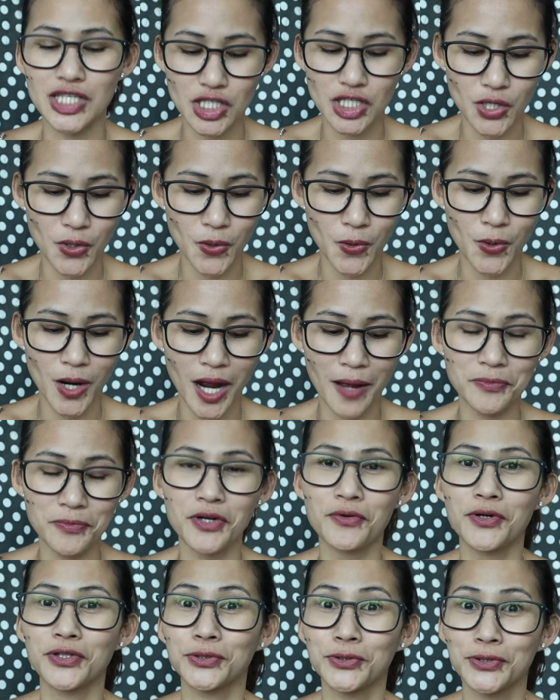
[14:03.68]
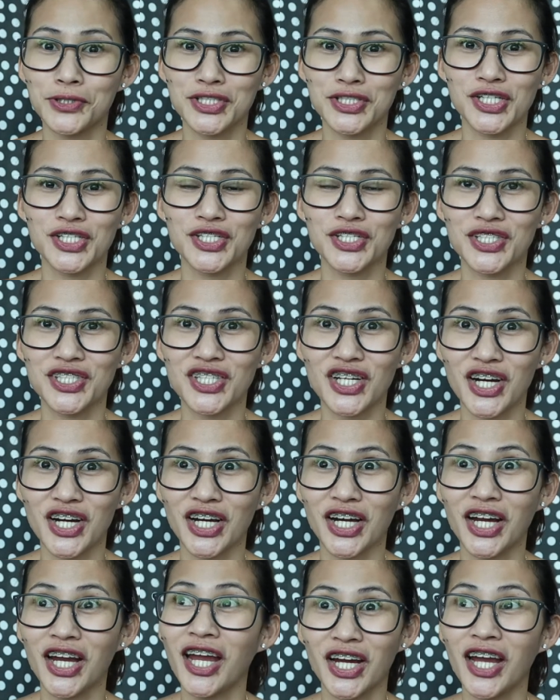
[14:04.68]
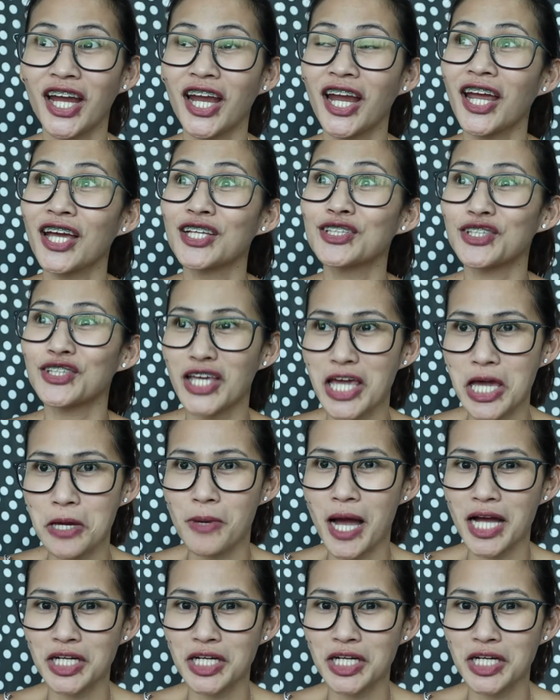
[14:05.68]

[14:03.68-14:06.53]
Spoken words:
So I'm the one who introduced her to him.